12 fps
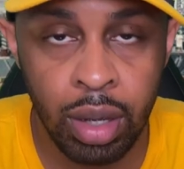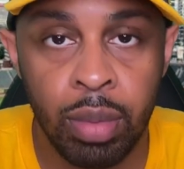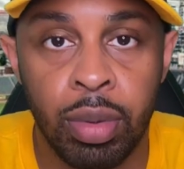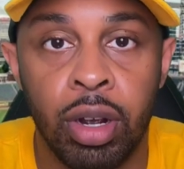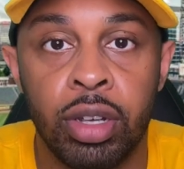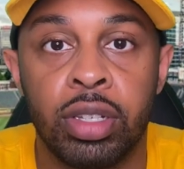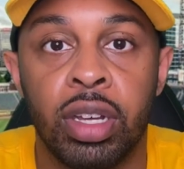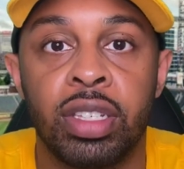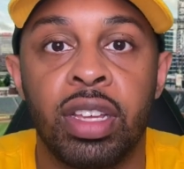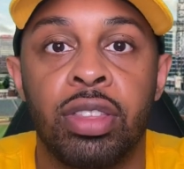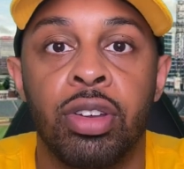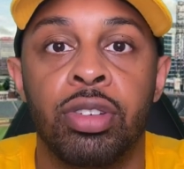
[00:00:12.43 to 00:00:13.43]
Pirates lost
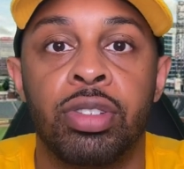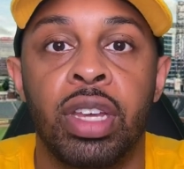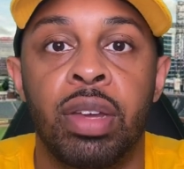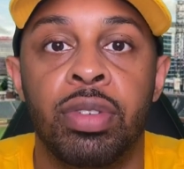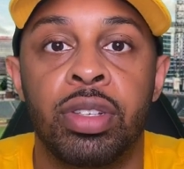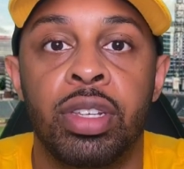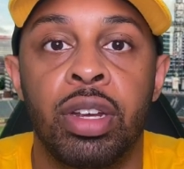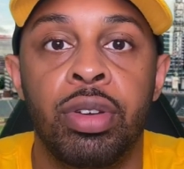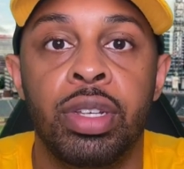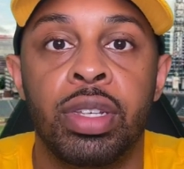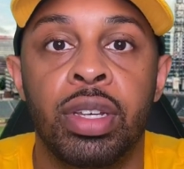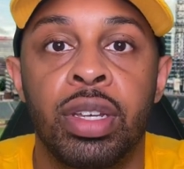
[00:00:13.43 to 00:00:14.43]
that first game of the
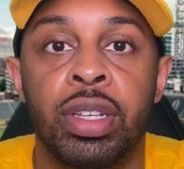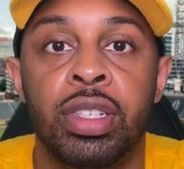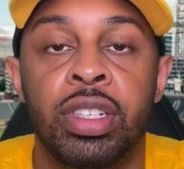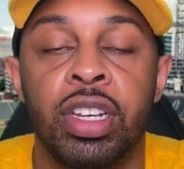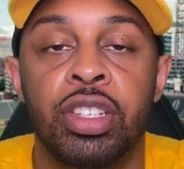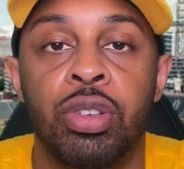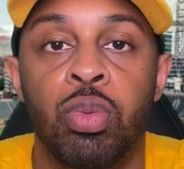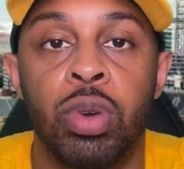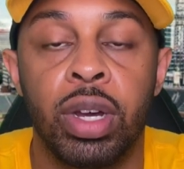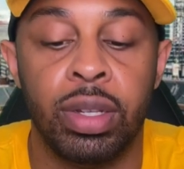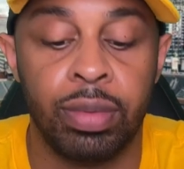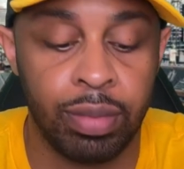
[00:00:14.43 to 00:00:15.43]
series,
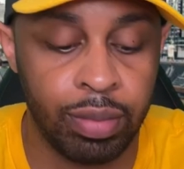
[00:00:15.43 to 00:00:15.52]
6-1.